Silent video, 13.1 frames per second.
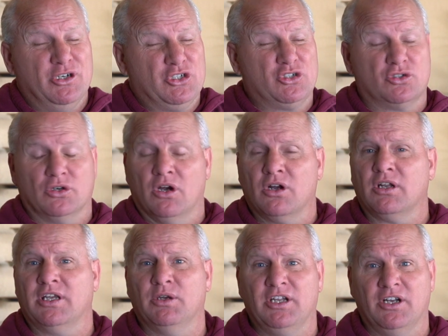
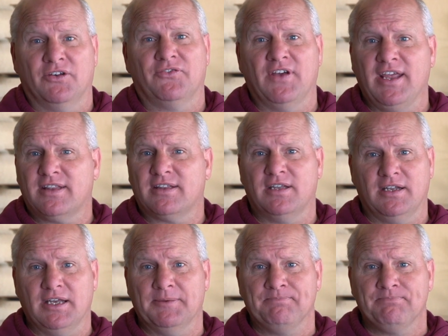struggling in your faith
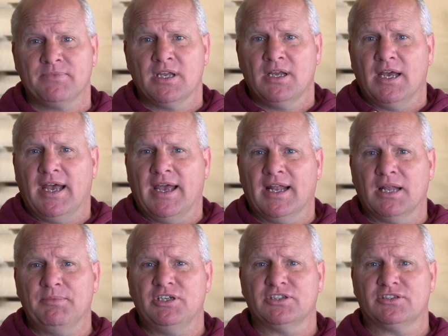today. And
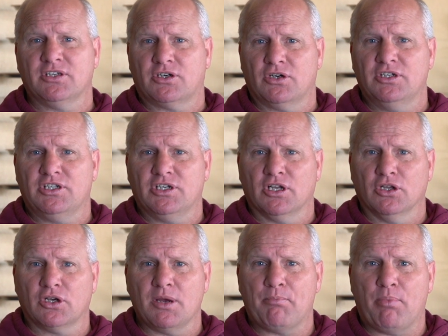let me just encourage you to
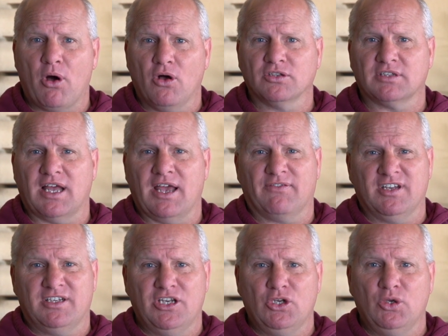look at Paul's life,
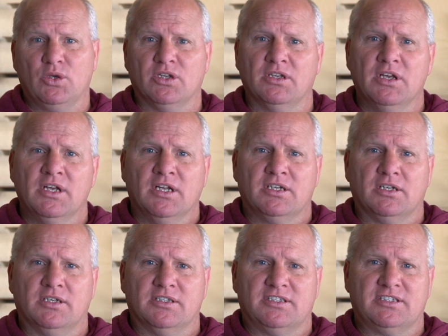continue
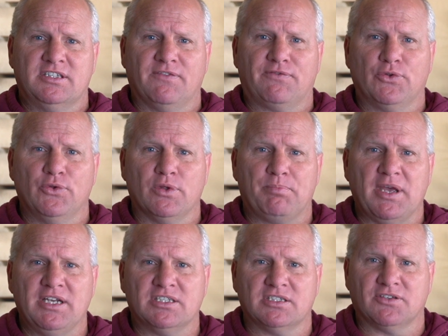to sift through the
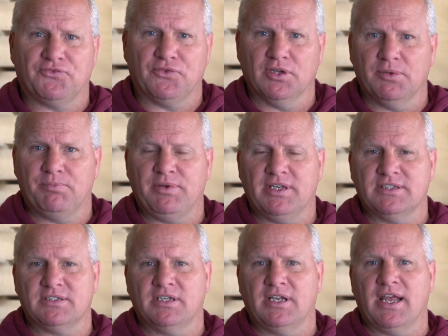pages of
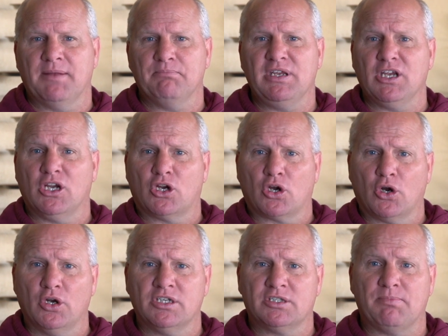Philippians and be
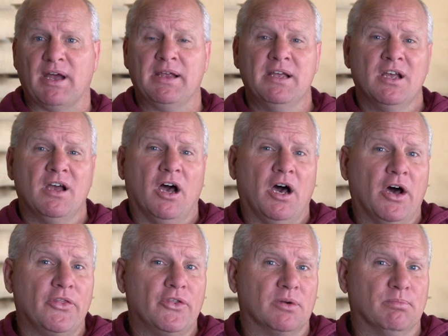encouraged by
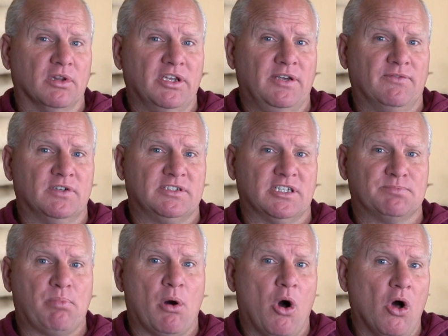other believers as
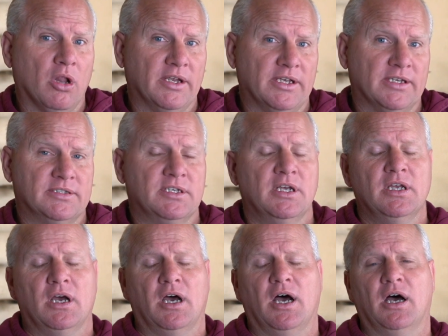Paul is,
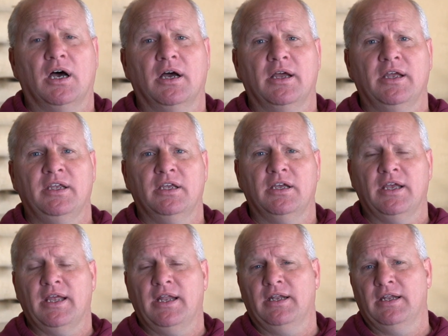
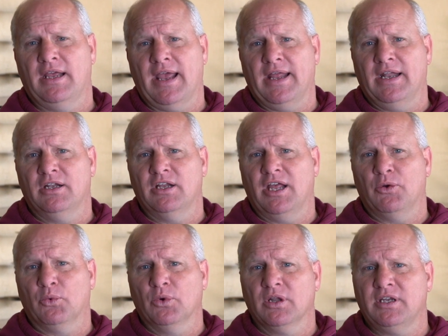
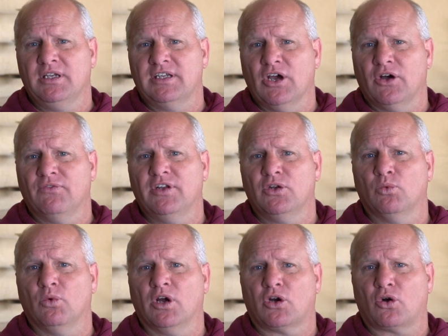and really delve into
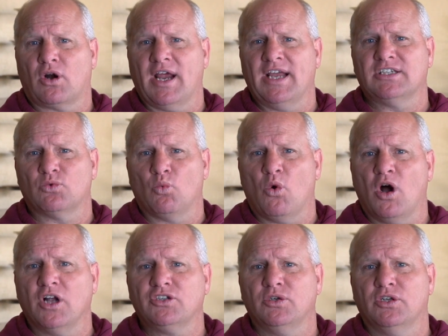what Christ
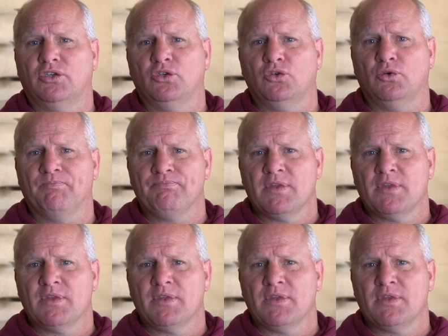wants you to do.